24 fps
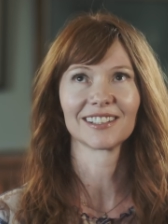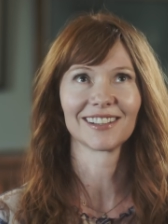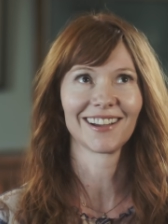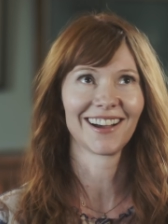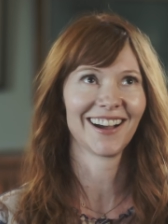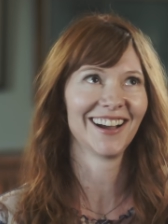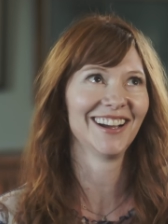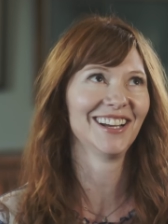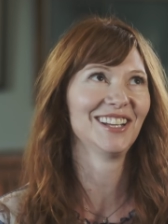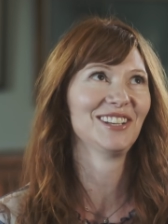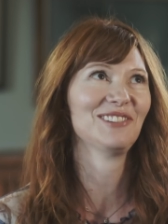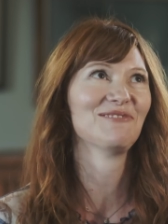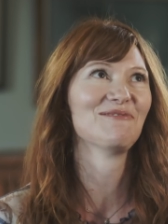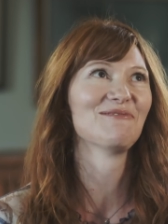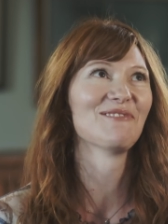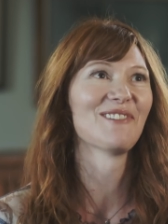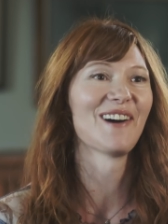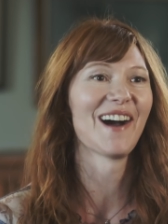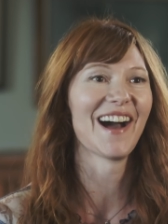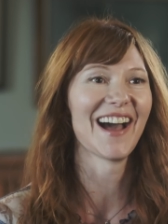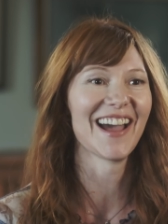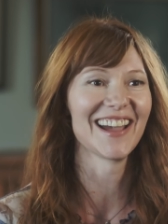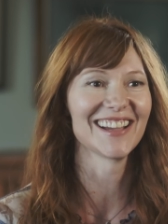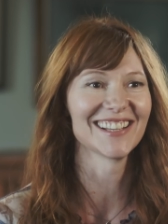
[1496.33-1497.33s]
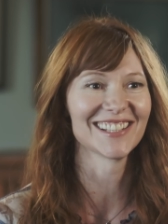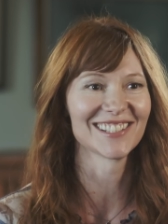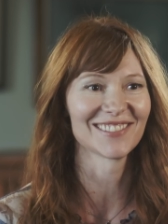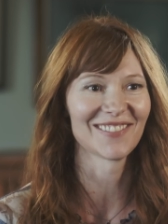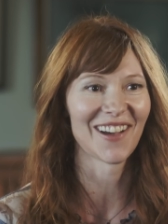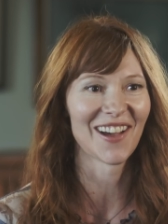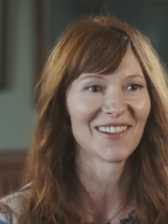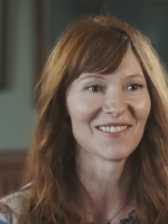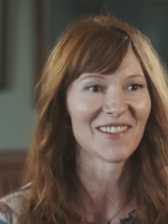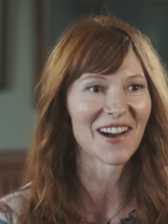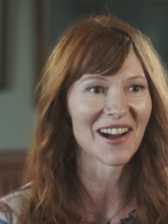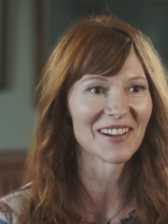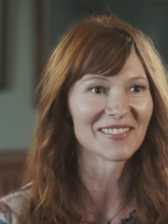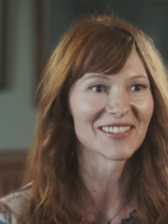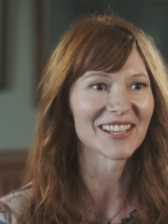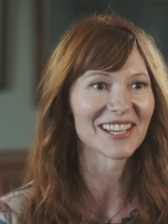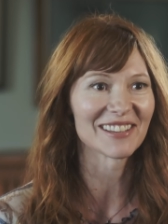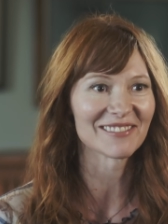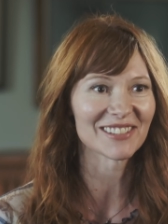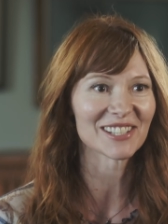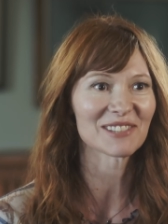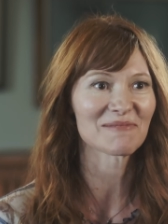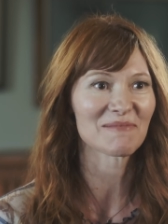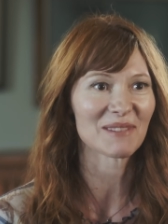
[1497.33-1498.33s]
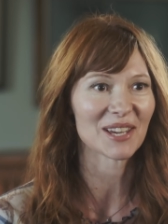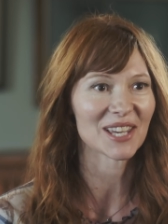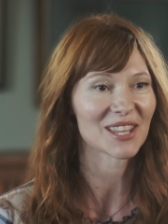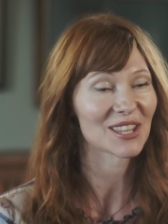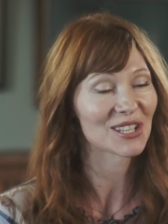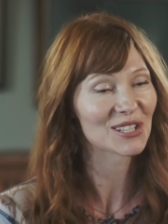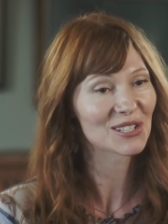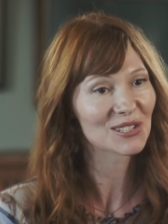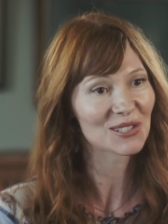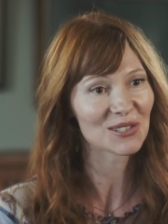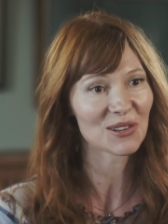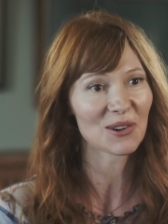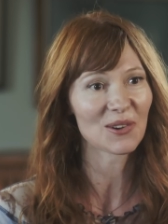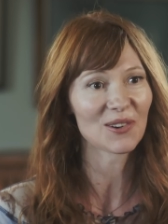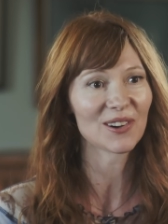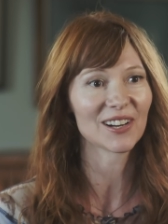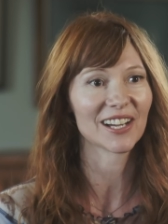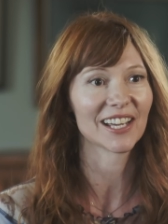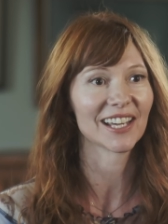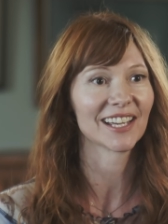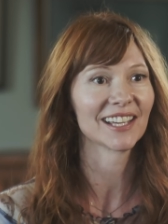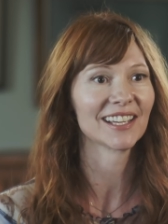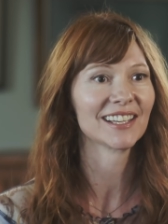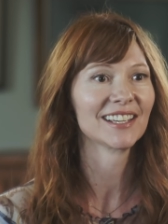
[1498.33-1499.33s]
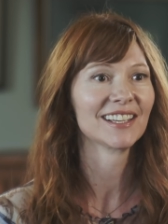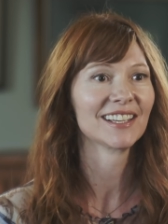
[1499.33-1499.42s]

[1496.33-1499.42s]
God, why is my mom giving me this toy?